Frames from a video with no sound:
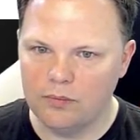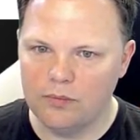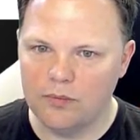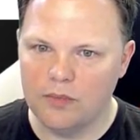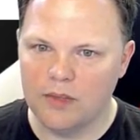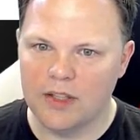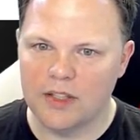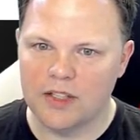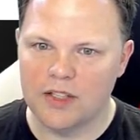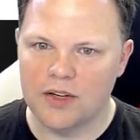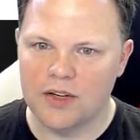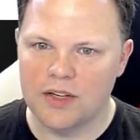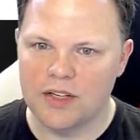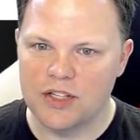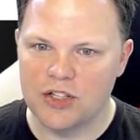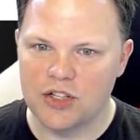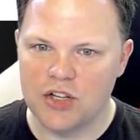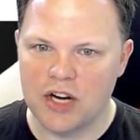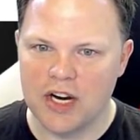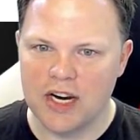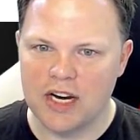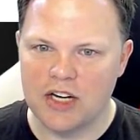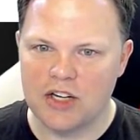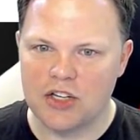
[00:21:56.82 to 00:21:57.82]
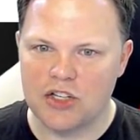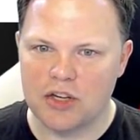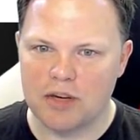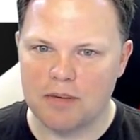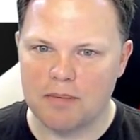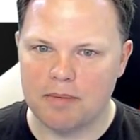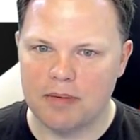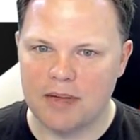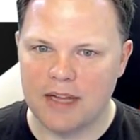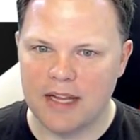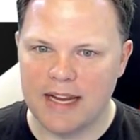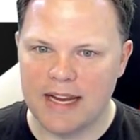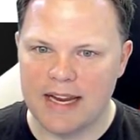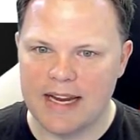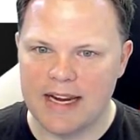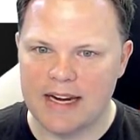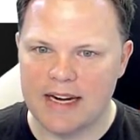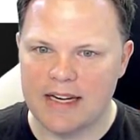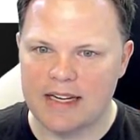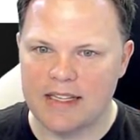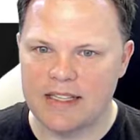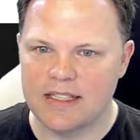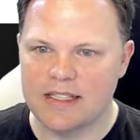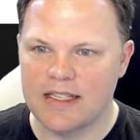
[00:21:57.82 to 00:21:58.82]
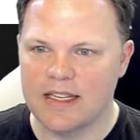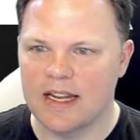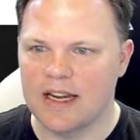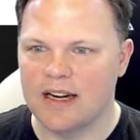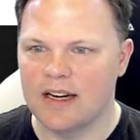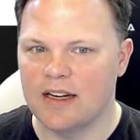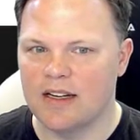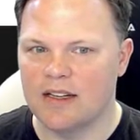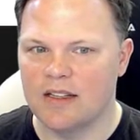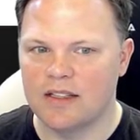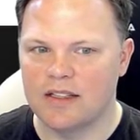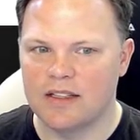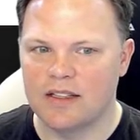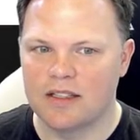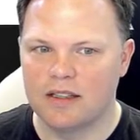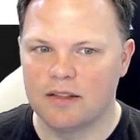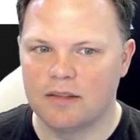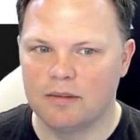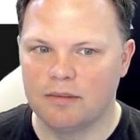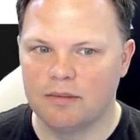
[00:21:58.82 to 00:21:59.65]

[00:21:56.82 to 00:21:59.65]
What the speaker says: Let's go ahead and change plan settings.